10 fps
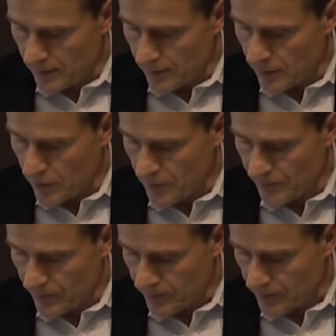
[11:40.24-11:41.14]

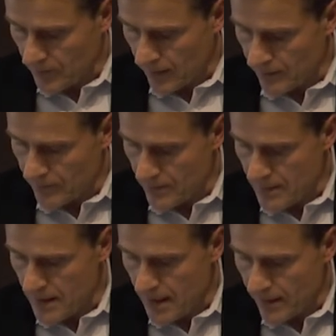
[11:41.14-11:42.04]
So
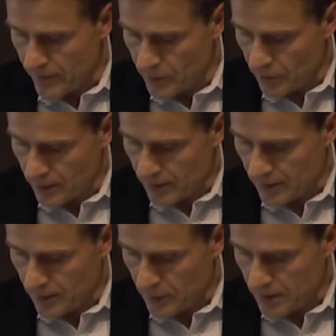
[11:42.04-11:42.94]
they are, when you look,
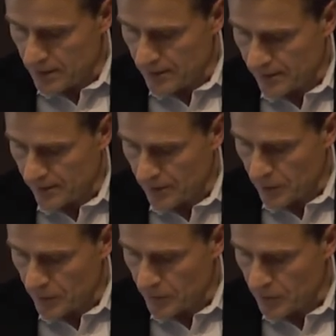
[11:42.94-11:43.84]
uh, look at it,
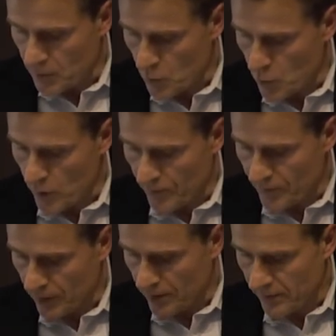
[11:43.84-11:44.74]
so
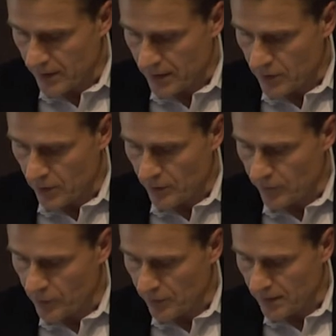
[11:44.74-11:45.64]
um, on the very top,
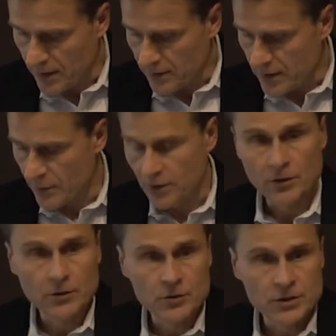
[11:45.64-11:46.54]
of course,
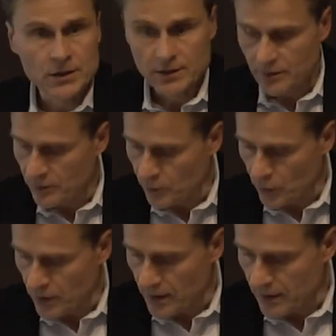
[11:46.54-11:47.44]
dermatology
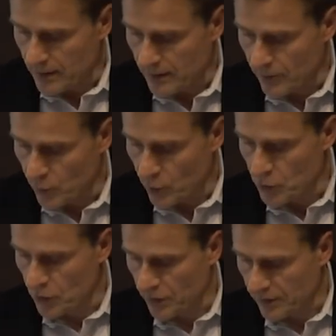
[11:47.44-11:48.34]
products, the
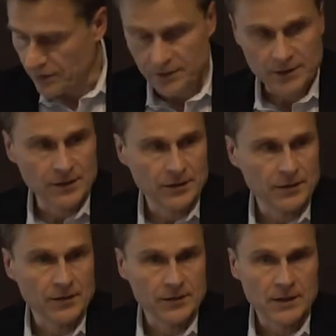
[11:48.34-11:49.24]
Botox
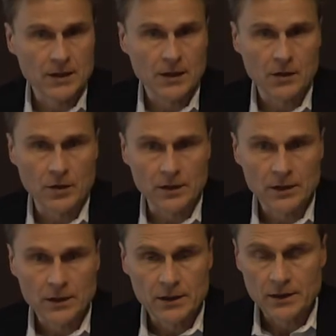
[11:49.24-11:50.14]
is uh, still our
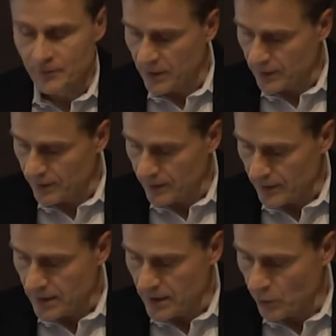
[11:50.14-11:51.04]
key, uh,
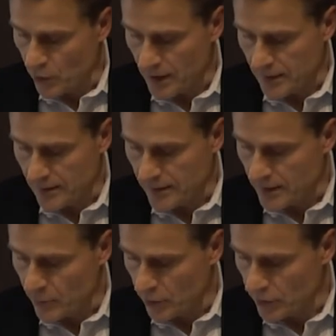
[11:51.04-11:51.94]
the key product in the
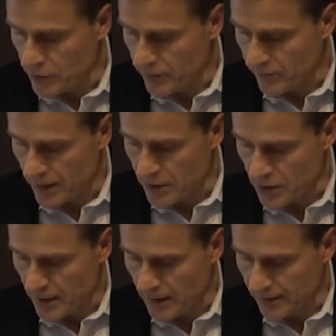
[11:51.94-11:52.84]
dermatology
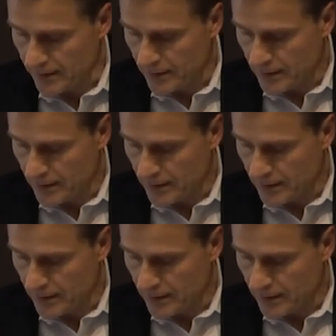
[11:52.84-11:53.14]
franchise.